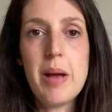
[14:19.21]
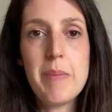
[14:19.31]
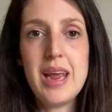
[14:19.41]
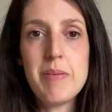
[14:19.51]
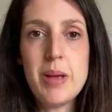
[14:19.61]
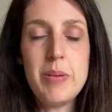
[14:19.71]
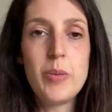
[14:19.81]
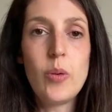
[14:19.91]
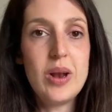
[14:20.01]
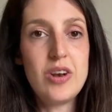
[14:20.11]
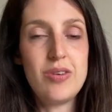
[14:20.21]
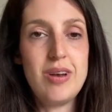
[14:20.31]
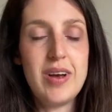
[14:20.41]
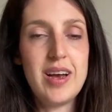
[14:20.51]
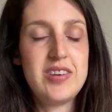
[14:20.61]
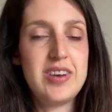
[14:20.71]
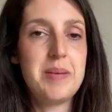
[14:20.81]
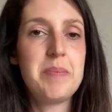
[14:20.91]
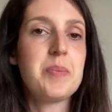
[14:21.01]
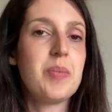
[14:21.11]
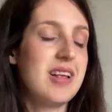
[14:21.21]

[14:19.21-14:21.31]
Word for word: and make maybe a more wintry version.